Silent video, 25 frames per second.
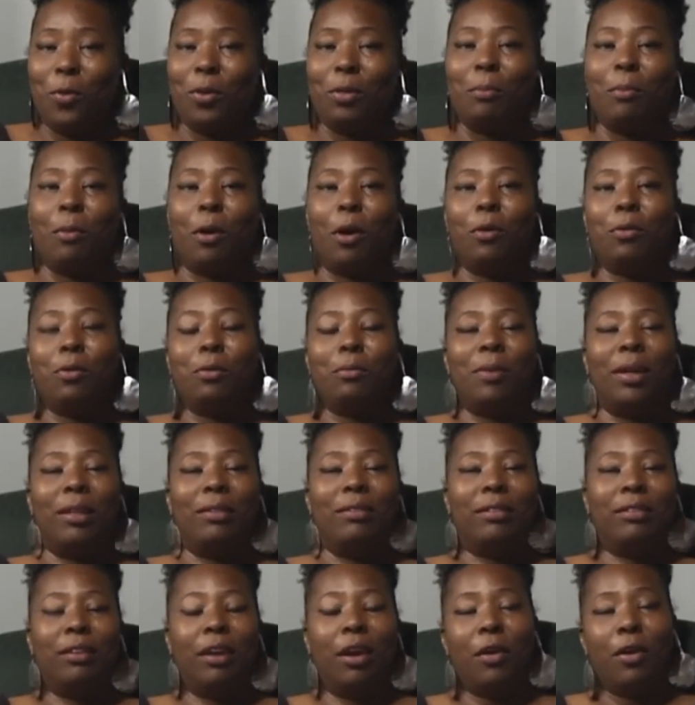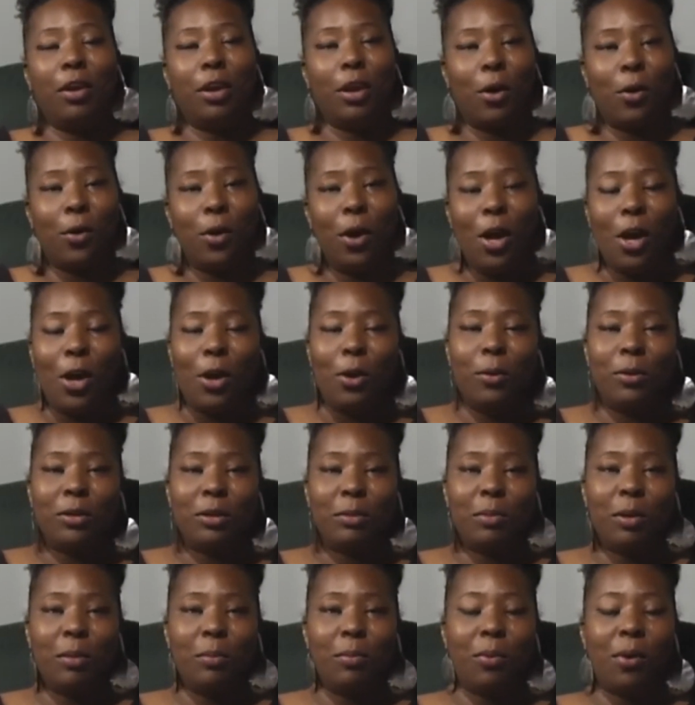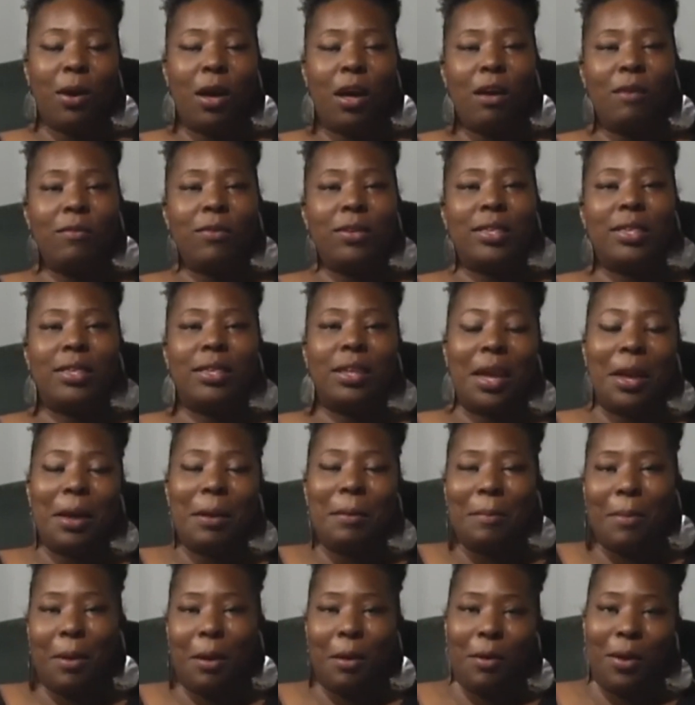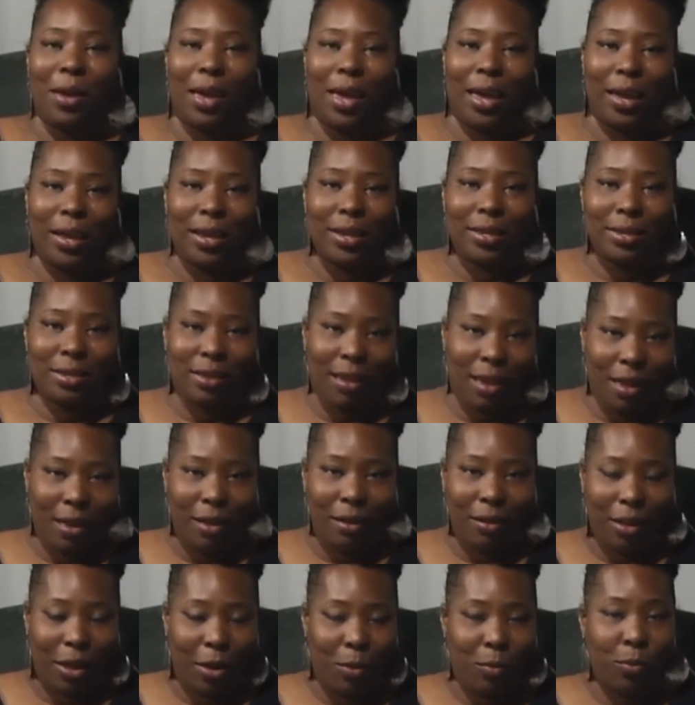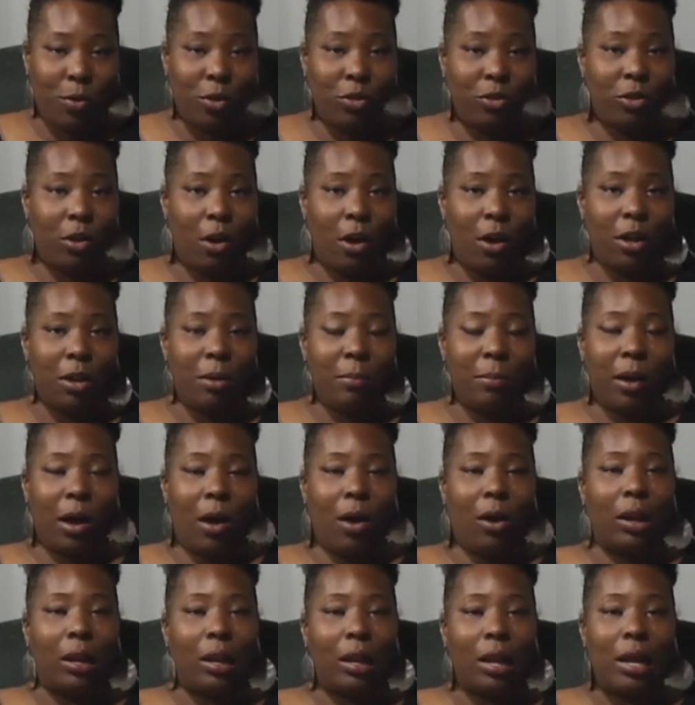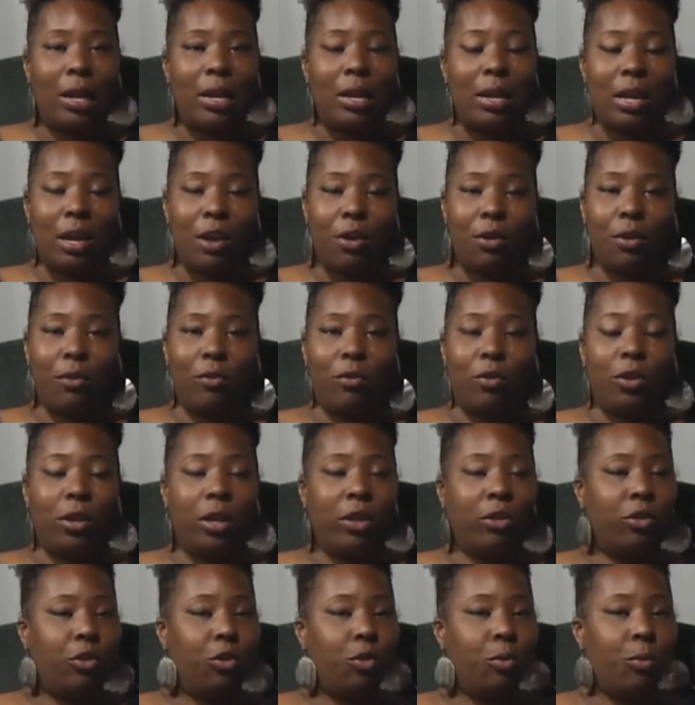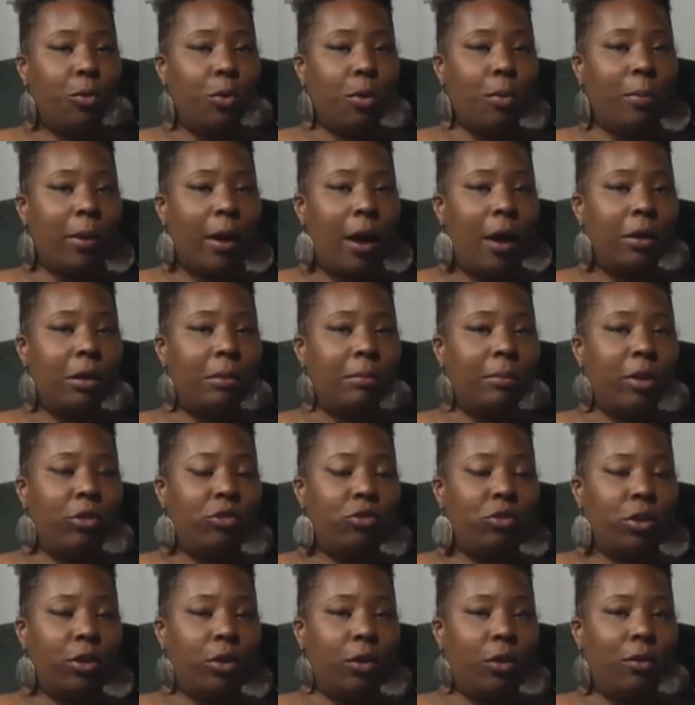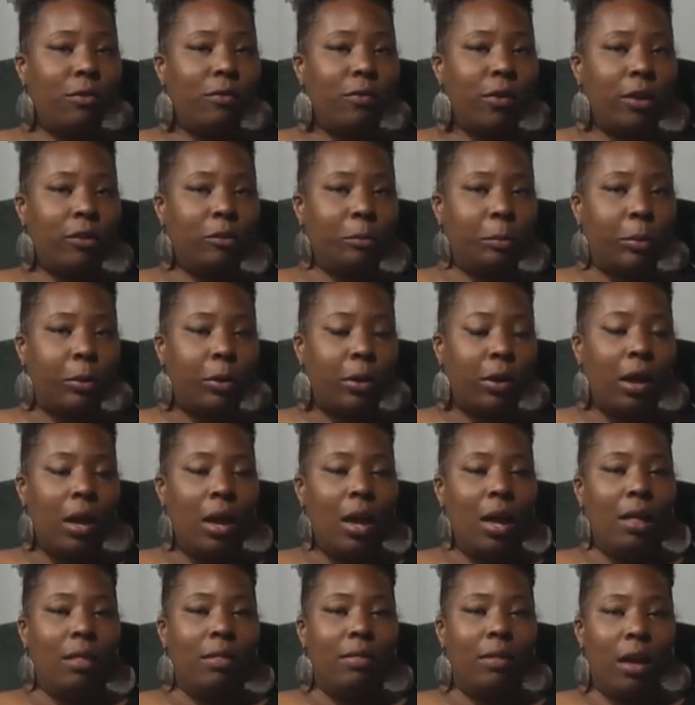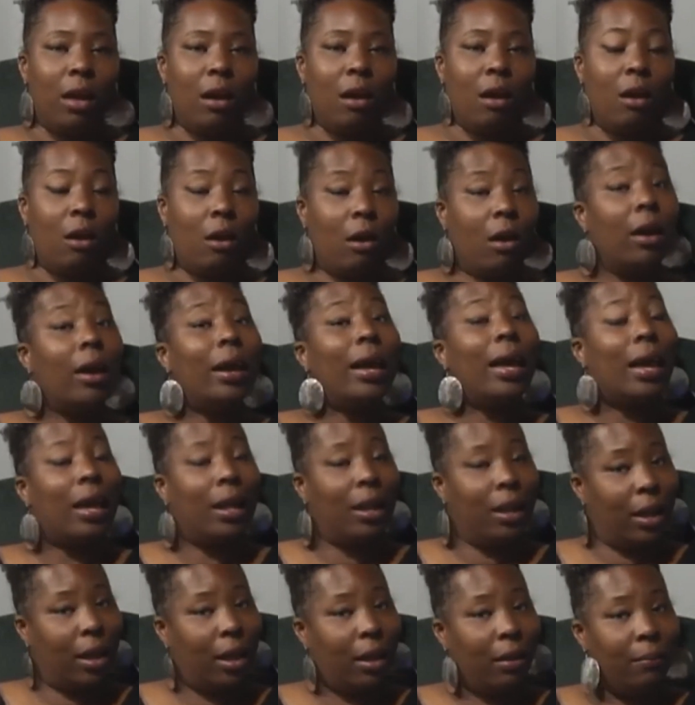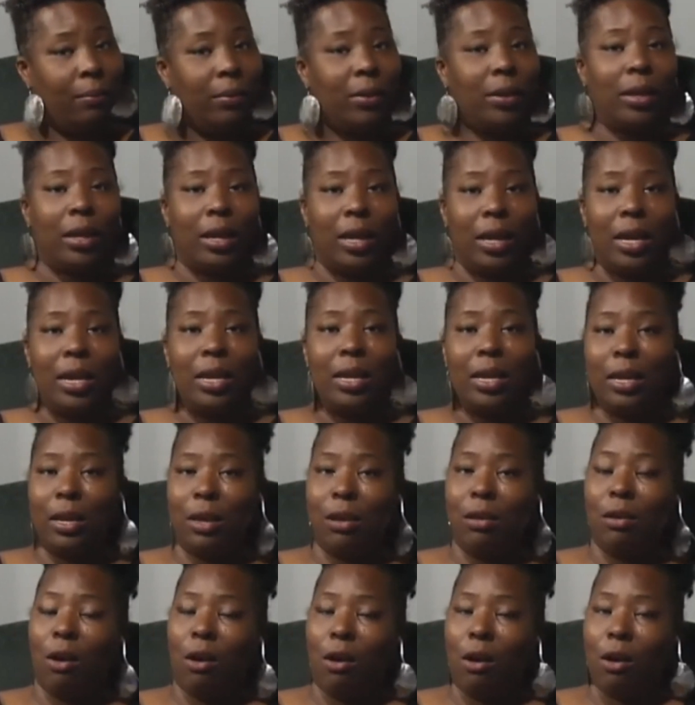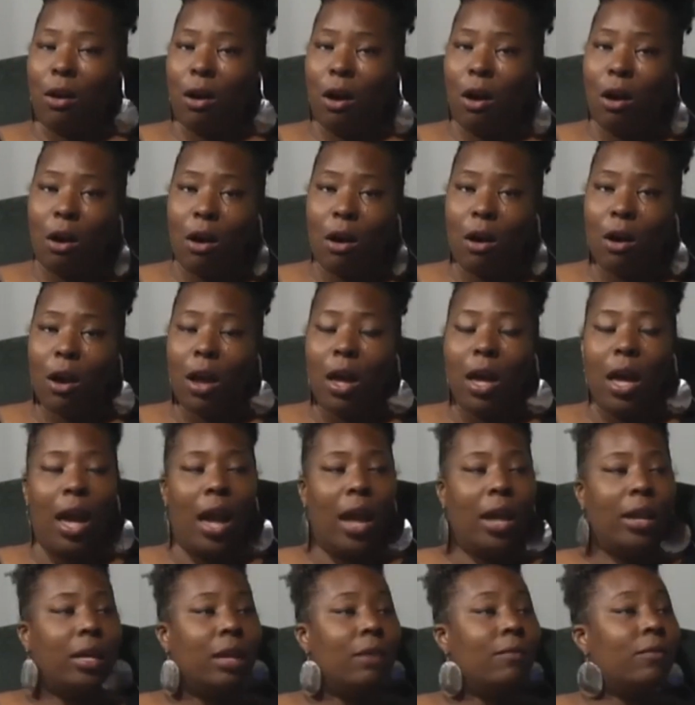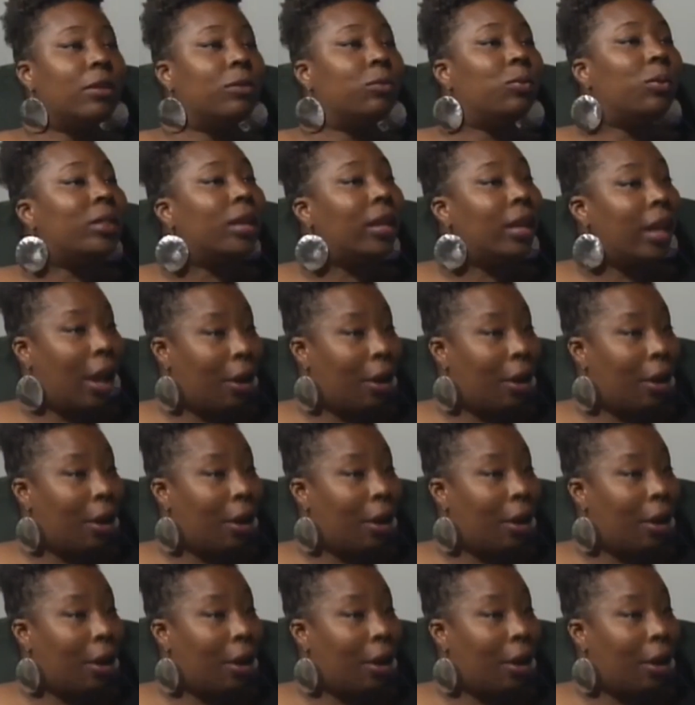with Margaret Metz Theriot, who is a member of Saint Mary Excel, and we're talking about LANERR. If you need to know more about it, make sure to go to Facebook. They are L A N E R R, and give us what that